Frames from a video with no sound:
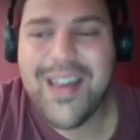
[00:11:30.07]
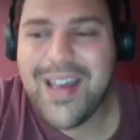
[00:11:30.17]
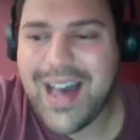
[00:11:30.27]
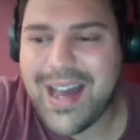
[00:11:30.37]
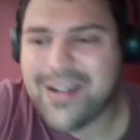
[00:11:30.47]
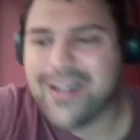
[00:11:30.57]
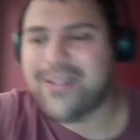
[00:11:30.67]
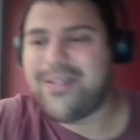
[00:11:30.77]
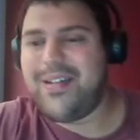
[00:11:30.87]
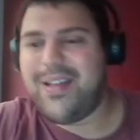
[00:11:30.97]
I don't
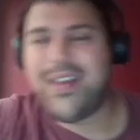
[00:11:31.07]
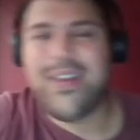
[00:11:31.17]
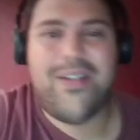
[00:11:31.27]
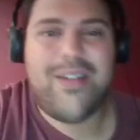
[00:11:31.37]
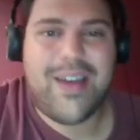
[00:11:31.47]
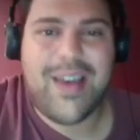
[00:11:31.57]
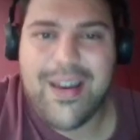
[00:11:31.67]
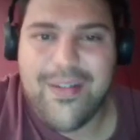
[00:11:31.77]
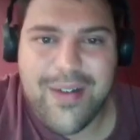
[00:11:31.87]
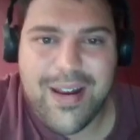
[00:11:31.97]
know. You
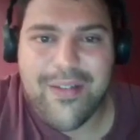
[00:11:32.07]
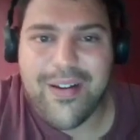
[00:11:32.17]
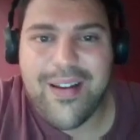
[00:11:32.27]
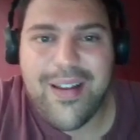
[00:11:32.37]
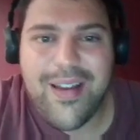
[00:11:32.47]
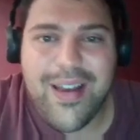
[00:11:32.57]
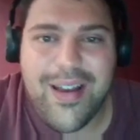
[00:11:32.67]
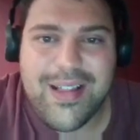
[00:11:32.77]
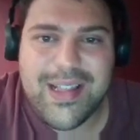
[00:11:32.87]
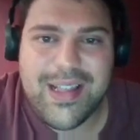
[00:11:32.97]
whatever.
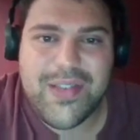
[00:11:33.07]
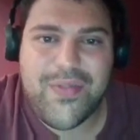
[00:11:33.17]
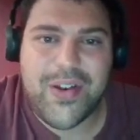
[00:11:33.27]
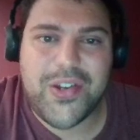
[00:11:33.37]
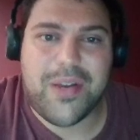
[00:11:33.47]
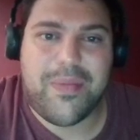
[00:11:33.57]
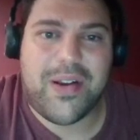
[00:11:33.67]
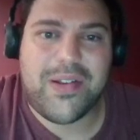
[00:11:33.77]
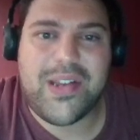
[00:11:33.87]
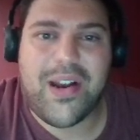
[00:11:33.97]
Let's finish up here.
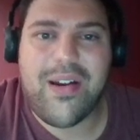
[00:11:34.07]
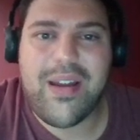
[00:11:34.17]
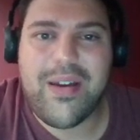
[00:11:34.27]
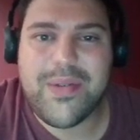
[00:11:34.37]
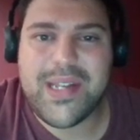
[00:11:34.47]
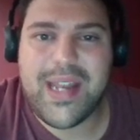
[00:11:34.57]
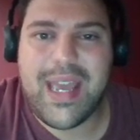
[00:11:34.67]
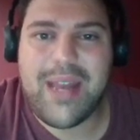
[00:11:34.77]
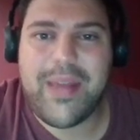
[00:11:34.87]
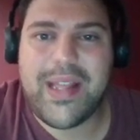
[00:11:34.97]
Daria was an
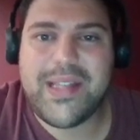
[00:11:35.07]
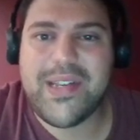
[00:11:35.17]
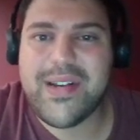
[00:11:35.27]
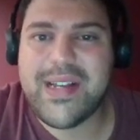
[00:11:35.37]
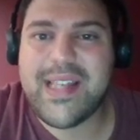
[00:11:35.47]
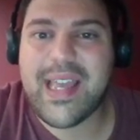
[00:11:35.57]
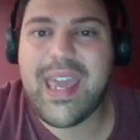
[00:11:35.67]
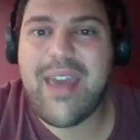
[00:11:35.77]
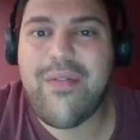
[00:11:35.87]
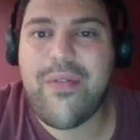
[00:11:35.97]
animated series that
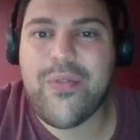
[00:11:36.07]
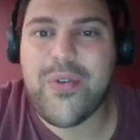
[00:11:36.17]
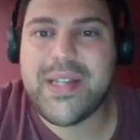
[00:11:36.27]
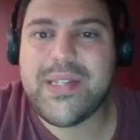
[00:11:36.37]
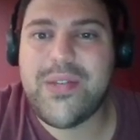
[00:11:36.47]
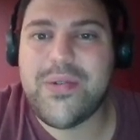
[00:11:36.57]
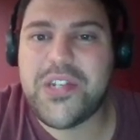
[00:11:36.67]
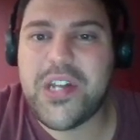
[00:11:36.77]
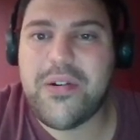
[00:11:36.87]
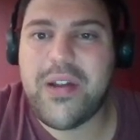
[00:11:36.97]
gave a voice to a
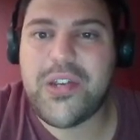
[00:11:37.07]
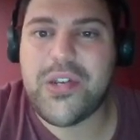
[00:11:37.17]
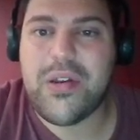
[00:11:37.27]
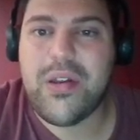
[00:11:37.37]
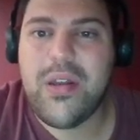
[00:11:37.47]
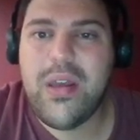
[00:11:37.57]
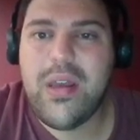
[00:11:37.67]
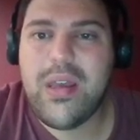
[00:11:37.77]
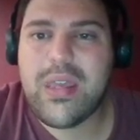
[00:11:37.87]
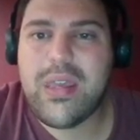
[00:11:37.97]
generation.
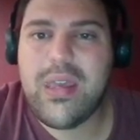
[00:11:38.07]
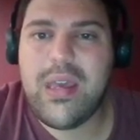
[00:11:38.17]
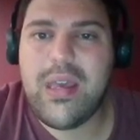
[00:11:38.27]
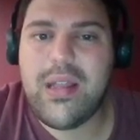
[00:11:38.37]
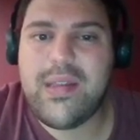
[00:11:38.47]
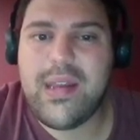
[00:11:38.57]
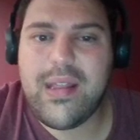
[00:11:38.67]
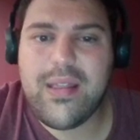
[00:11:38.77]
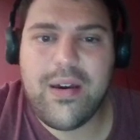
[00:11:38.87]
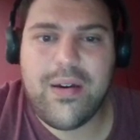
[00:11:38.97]
Did it
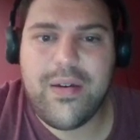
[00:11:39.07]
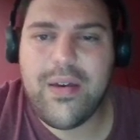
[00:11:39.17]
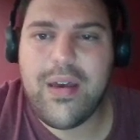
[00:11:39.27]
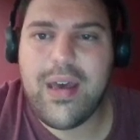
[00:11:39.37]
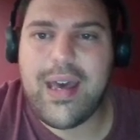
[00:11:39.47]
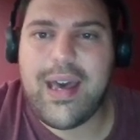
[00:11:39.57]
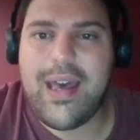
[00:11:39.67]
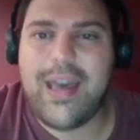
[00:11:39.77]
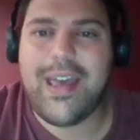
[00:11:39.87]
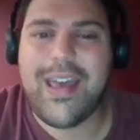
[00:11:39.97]
though?
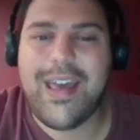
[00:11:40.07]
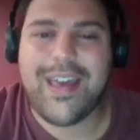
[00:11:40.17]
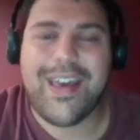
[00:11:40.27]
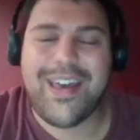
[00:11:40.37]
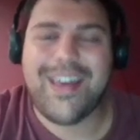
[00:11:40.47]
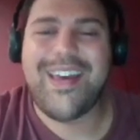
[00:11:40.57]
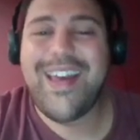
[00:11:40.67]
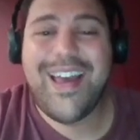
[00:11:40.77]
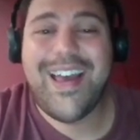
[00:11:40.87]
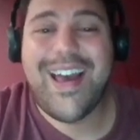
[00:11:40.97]

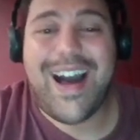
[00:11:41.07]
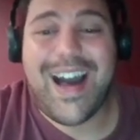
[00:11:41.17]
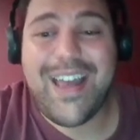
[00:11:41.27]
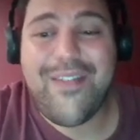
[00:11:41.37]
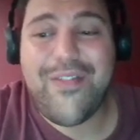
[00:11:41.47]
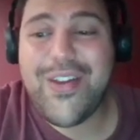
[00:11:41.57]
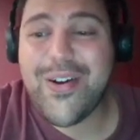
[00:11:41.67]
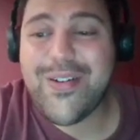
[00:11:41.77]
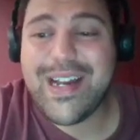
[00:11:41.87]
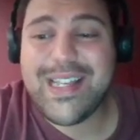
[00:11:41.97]
I have
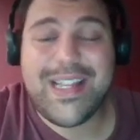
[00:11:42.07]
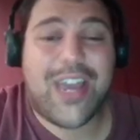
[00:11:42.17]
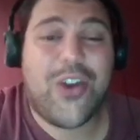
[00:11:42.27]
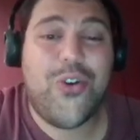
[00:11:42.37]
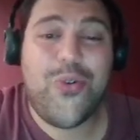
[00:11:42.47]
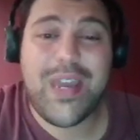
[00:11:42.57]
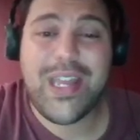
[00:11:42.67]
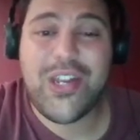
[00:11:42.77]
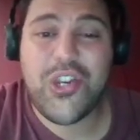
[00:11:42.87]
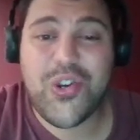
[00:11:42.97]
no idea. Like, who
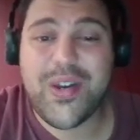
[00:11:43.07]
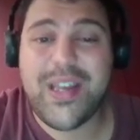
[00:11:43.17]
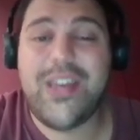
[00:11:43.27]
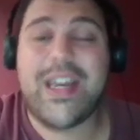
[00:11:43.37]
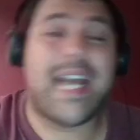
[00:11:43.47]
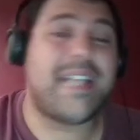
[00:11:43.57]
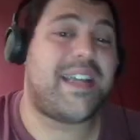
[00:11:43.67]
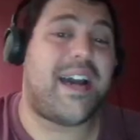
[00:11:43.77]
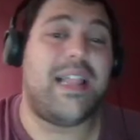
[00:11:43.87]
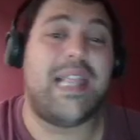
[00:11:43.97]
enjoyed? You guys
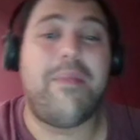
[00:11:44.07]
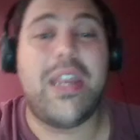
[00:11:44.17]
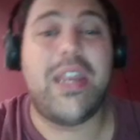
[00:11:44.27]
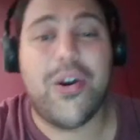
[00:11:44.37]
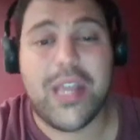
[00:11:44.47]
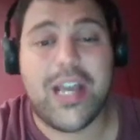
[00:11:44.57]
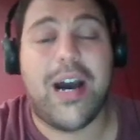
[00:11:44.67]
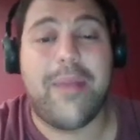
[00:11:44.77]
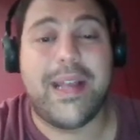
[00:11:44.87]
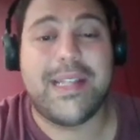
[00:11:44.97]
got. Let me know in the
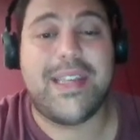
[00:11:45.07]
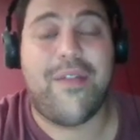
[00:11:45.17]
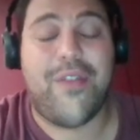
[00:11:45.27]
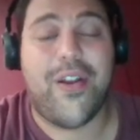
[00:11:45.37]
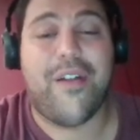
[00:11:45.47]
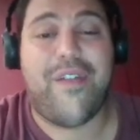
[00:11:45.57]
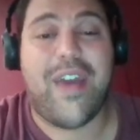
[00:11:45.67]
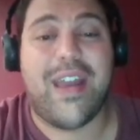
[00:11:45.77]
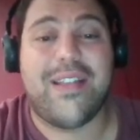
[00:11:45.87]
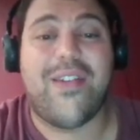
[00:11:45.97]
comments if you're a
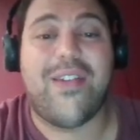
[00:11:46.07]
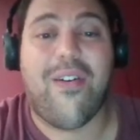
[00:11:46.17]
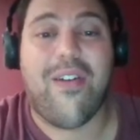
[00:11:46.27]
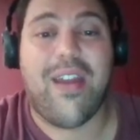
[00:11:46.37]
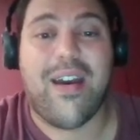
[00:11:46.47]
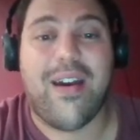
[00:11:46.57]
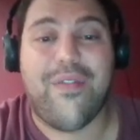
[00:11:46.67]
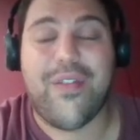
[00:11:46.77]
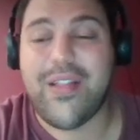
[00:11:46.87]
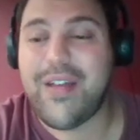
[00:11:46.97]
fan of Daria. For
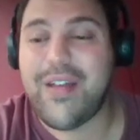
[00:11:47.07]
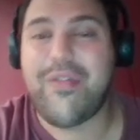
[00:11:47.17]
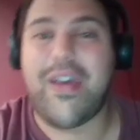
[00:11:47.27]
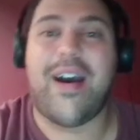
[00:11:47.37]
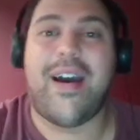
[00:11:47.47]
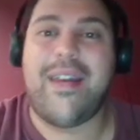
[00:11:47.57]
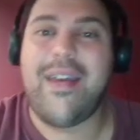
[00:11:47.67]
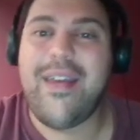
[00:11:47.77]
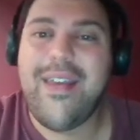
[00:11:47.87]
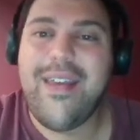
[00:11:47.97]
the love of God.
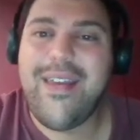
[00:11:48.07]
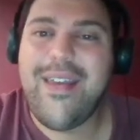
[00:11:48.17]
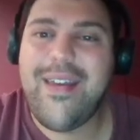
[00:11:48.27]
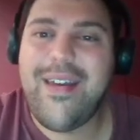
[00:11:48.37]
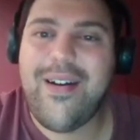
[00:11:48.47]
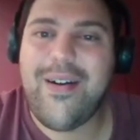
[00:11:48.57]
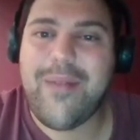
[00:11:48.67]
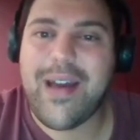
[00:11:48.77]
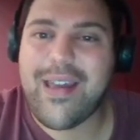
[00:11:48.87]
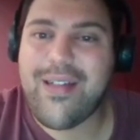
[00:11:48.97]
Oh
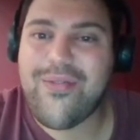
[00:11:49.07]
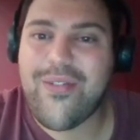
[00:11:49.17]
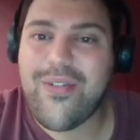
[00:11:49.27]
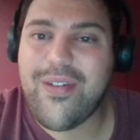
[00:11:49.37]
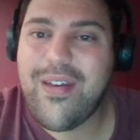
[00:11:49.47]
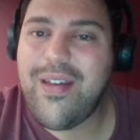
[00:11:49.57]
my lord.